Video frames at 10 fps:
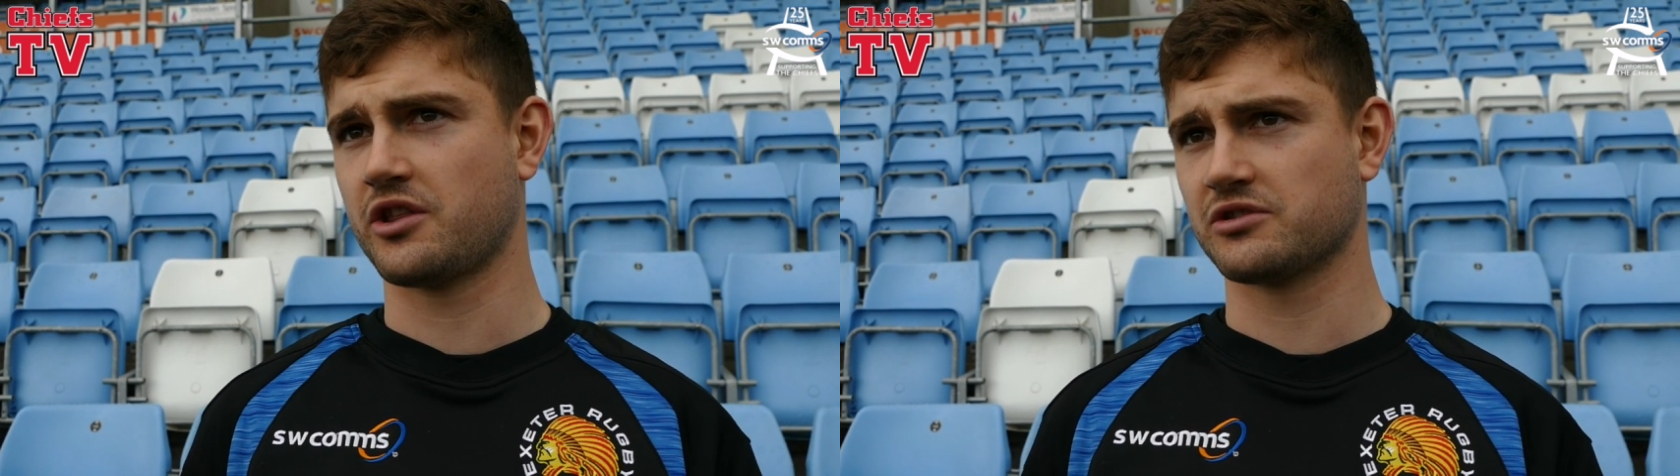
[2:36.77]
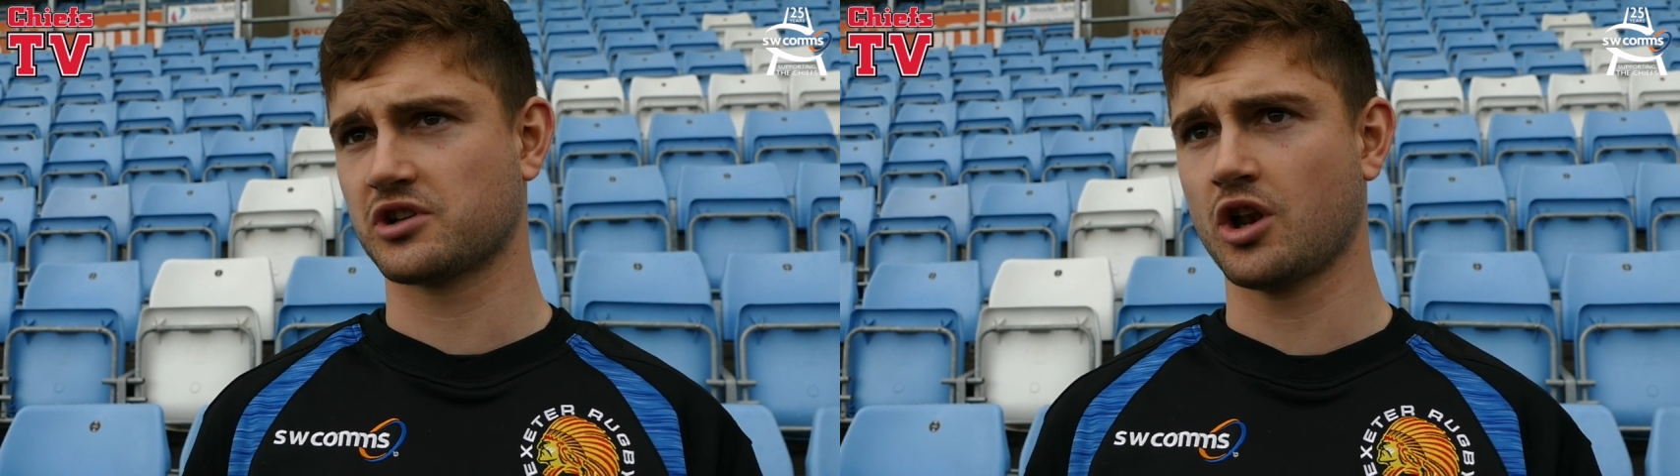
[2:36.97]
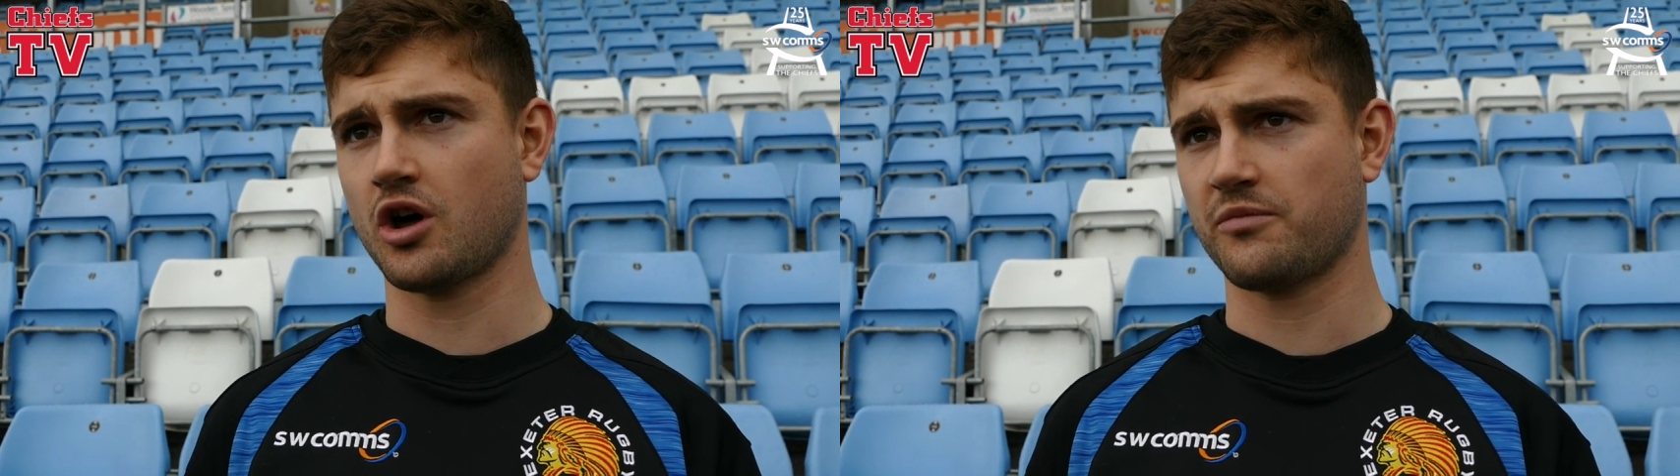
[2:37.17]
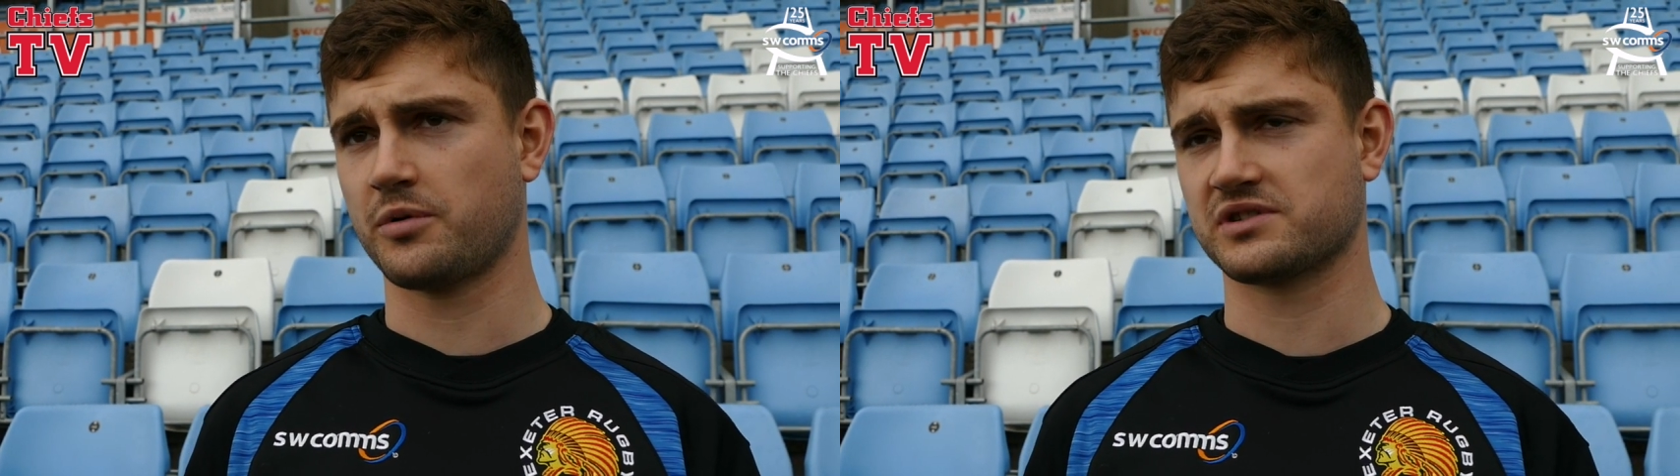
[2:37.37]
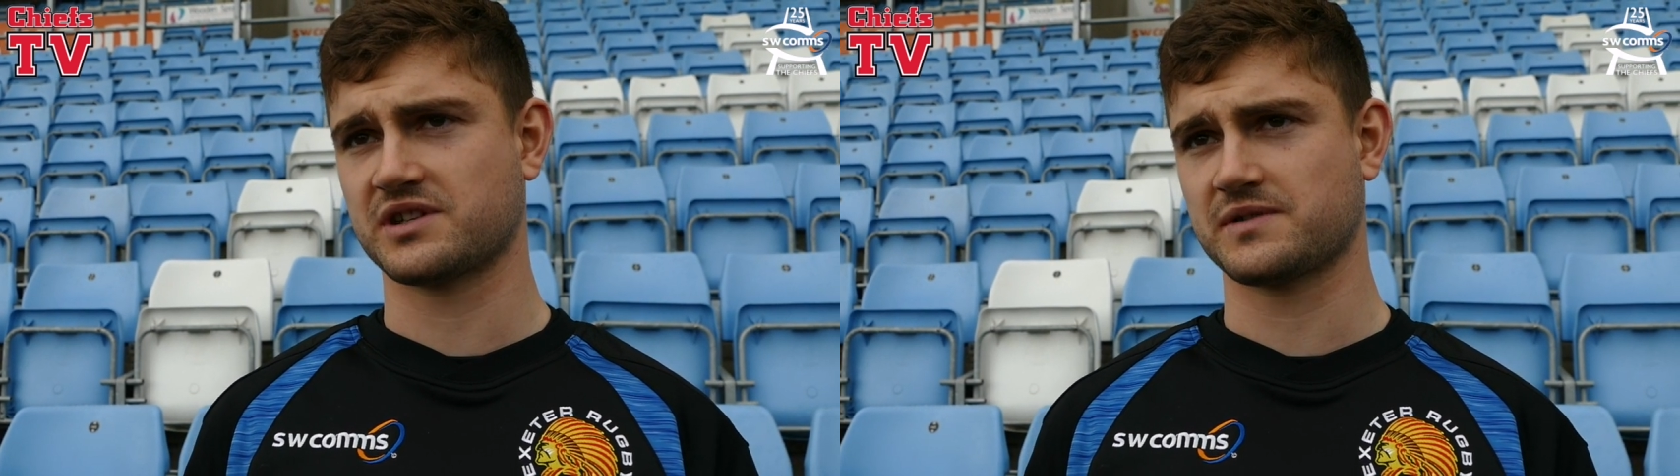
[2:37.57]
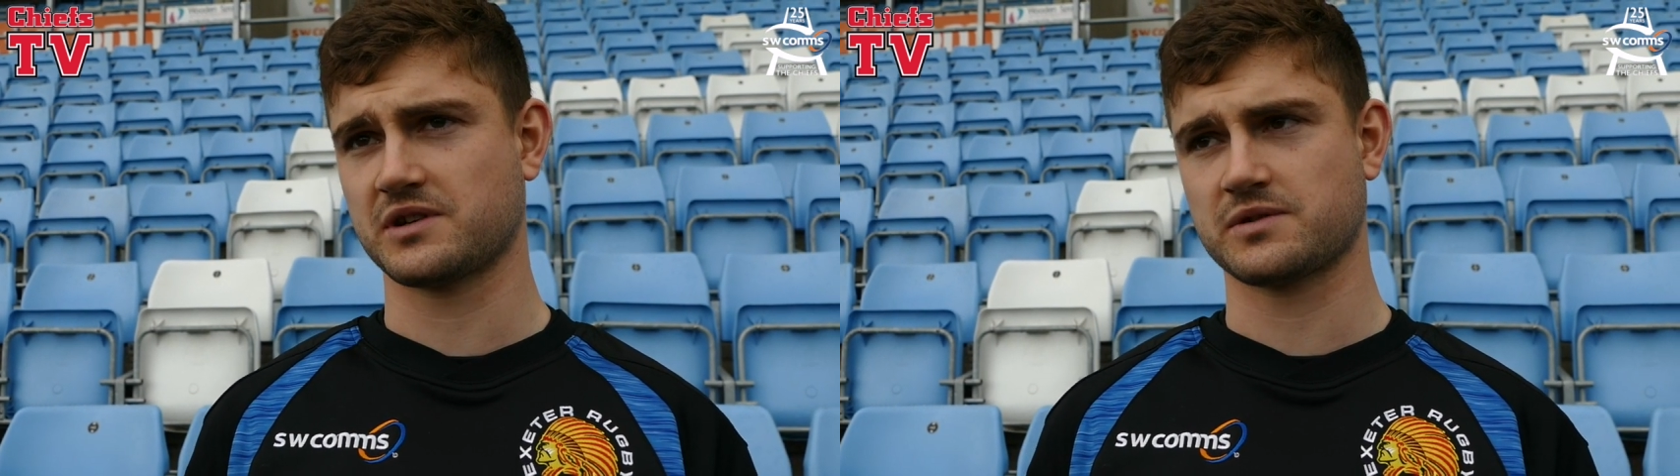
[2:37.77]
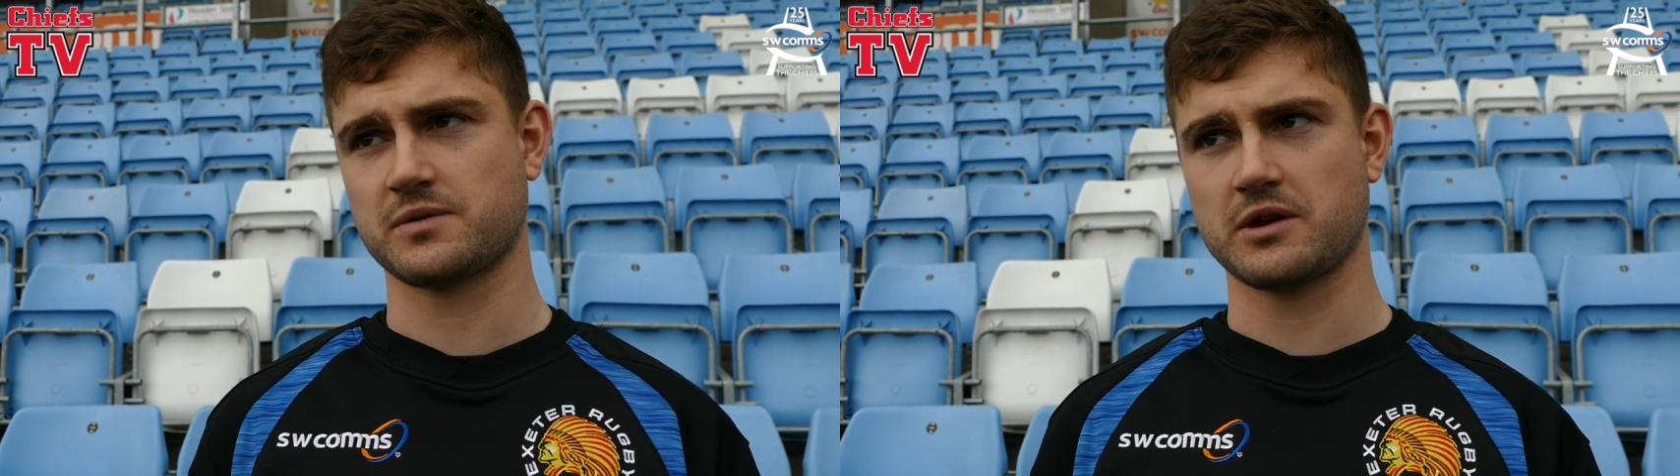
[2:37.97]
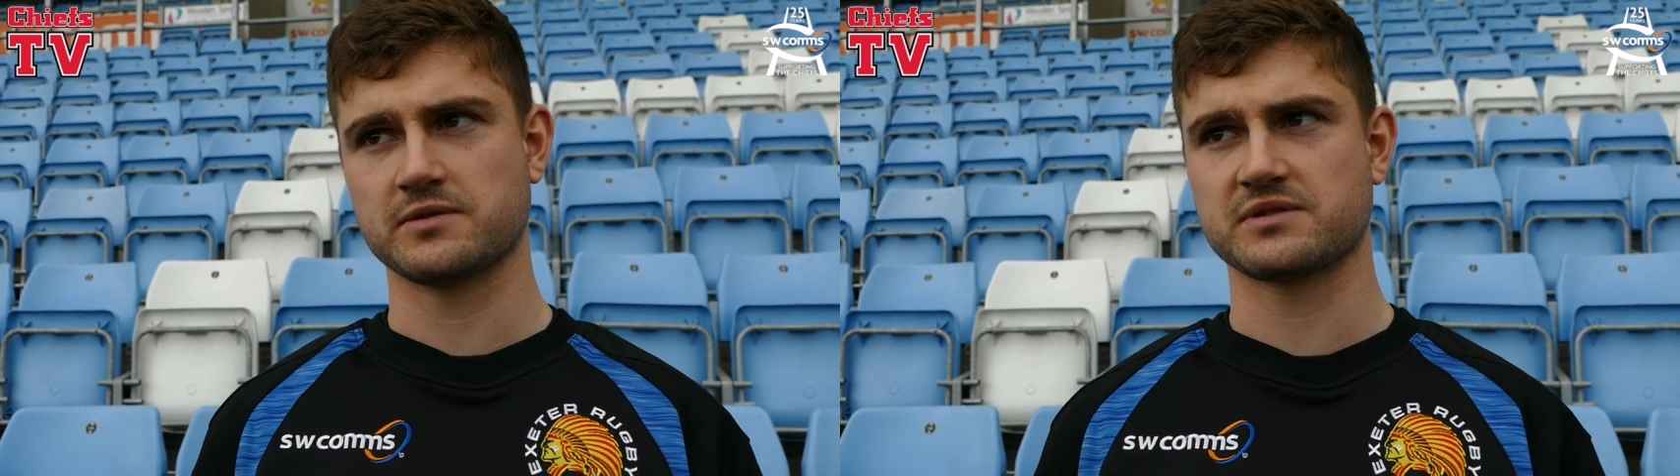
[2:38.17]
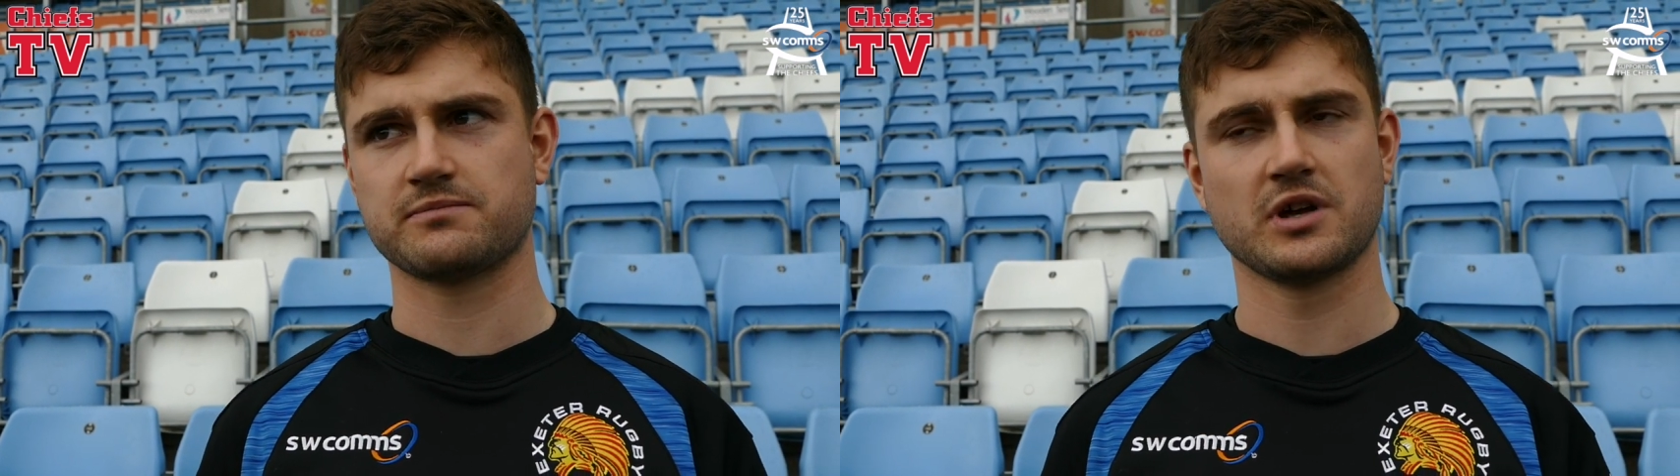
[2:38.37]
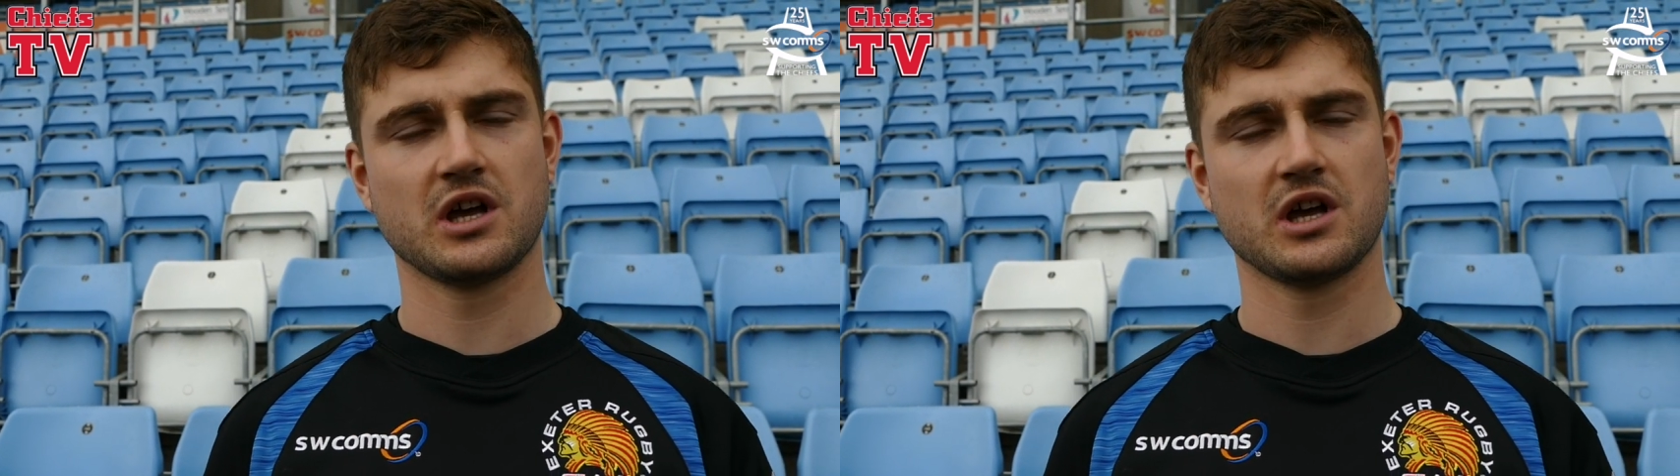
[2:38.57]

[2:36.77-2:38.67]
there was a lot of positives. It was a, it was a